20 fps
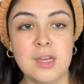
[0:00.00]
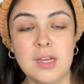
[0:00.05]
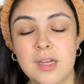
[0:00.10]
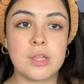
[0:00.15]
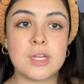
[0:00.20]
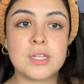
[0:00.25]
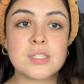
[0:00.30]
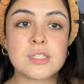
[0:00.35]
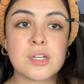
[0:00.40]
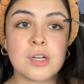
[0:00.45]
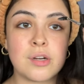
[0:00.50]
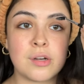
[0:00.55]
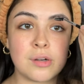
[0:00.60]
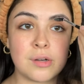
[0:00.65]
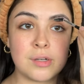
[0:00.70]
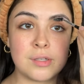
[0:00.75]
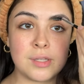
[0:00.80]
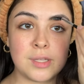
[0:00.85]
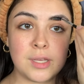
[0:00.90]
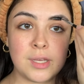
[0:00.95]
It's
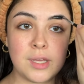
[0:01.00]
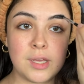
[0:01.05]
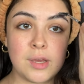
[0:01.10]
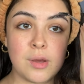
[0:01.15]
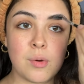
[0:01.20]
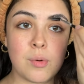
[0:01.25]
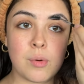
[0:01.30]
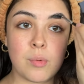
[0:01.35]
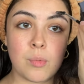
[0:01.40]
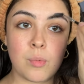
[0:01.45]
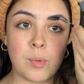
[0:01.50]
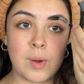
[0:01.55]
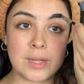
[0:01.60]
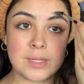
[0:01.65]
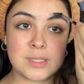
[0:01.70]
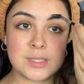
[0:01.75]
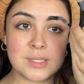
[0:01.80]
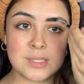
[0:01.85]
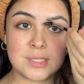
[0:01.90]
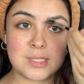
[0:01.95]
currently
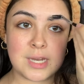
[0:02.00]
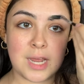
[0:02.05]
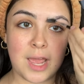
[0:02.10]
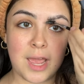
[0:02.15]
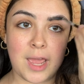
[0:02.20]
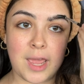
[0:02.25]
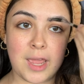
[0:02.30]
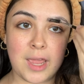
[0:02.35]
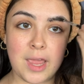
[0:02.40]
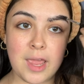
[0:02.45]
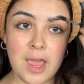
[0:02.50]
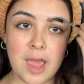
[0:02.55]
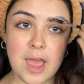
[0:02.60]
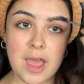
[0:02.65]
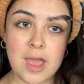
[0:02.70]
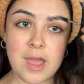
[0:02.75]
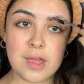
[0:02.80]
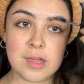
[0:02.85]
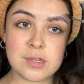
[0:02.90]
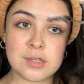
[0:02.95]
Wednesday
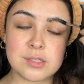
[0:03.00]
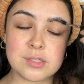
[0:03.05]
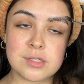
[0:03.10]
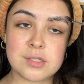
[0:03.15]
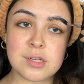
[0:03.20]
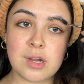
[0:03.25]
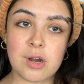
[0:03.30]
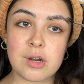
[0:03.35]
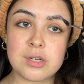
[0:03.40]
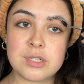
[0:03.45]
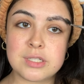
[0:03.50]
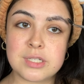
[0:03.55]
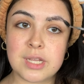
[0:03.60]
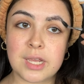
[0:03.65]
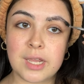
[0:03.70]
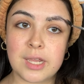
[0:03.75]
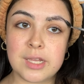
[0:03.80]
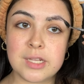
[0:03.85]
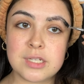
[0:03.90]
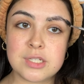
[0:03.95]
and our
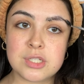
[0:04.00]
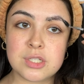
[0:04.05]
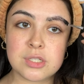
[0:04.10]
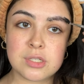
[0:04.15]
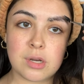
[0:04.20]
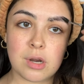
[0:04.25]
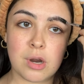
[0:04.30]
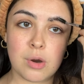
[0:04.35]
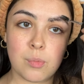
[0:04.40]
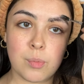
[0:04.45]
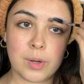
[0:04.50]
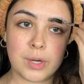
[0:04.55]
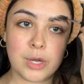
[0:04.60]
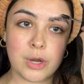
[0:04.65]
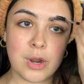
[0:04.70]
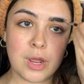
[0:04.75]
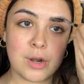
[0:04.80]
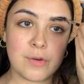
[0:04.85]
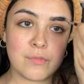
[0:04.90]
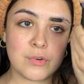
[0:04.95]
date, our 1 year
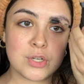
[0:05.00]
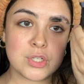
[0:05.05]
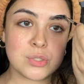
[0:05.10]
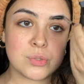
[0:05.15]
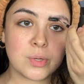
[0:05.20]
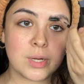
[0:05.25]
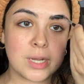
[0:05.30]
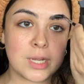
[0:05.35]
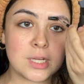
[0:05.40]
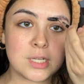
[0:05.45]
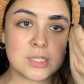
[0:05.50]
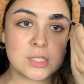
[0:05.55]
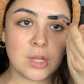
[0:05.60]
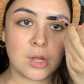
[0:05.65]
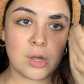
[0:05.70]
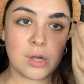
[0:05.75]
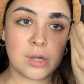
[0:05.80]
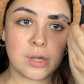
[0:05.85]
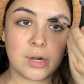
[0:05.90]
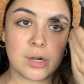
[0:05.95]
anniversary is
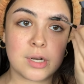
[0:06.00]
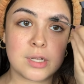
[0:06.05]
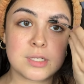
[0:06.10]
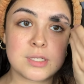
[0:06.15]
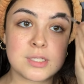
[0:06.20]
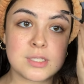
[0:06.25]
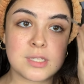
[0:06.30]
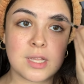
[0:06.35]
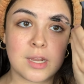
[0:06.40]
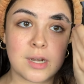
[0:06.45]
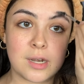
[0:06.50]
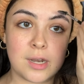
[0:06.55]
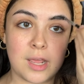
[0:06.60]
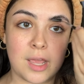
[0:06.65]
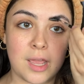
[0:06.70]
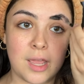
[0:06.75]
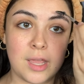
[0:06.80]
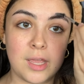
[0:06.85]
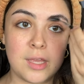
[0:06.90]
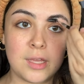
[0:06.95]
on
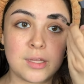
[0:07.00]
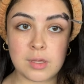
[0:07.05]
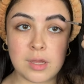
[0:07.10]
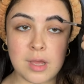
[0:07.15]
Sunday.